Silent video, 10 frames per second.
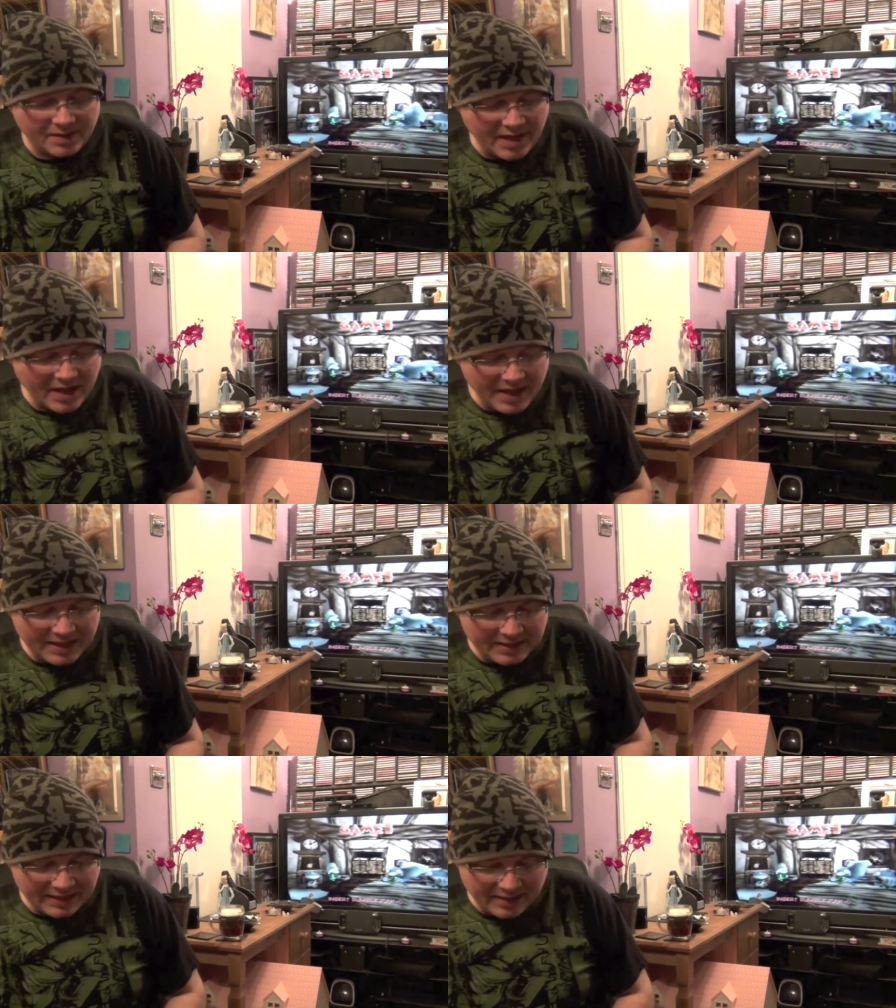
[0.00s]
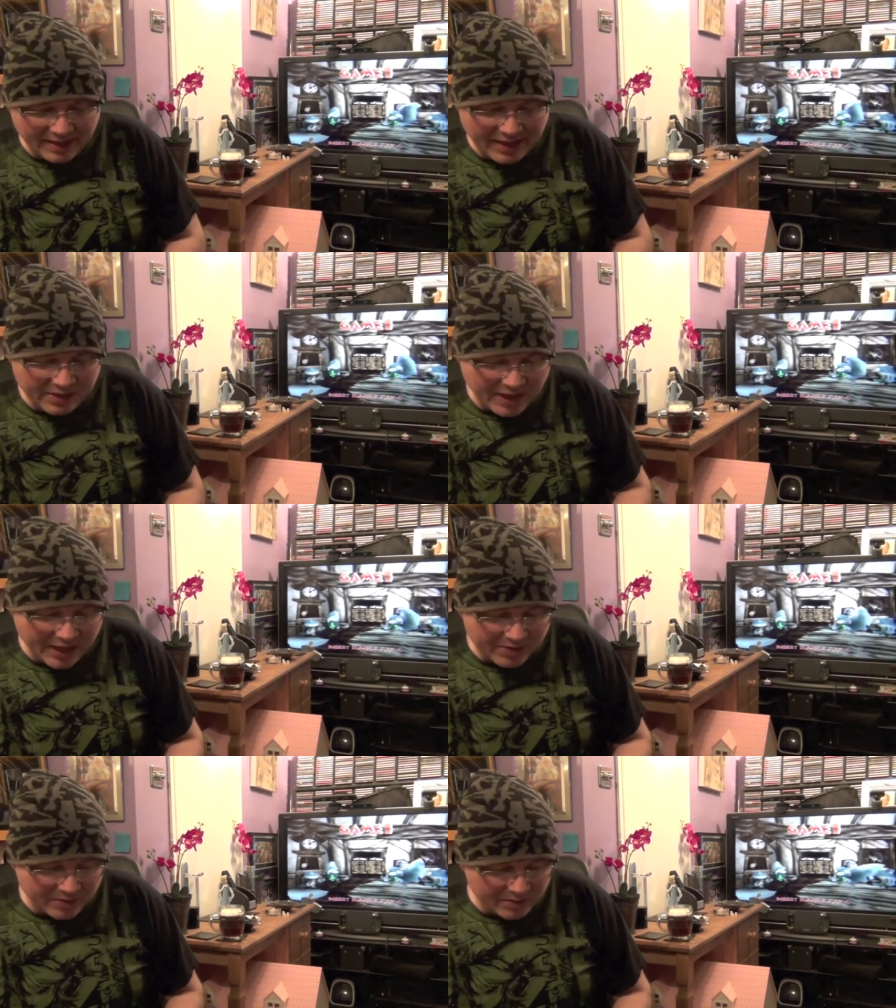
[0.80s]
and it's an
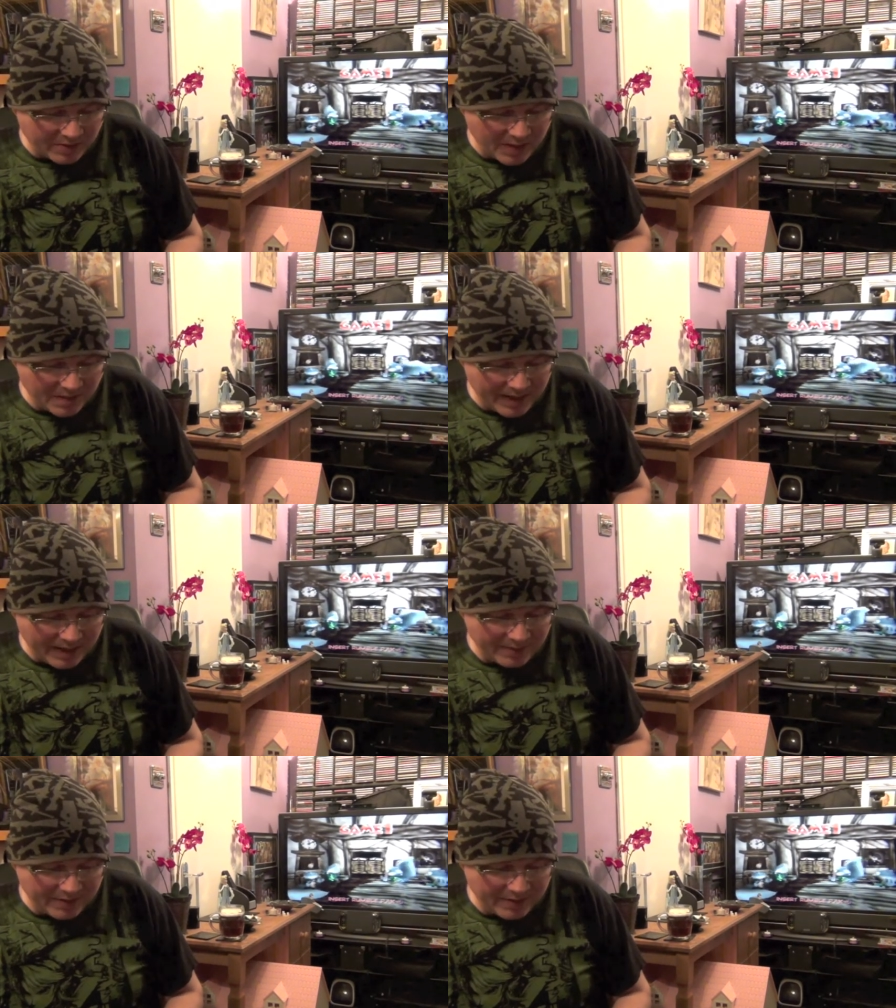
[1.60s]
educational type game,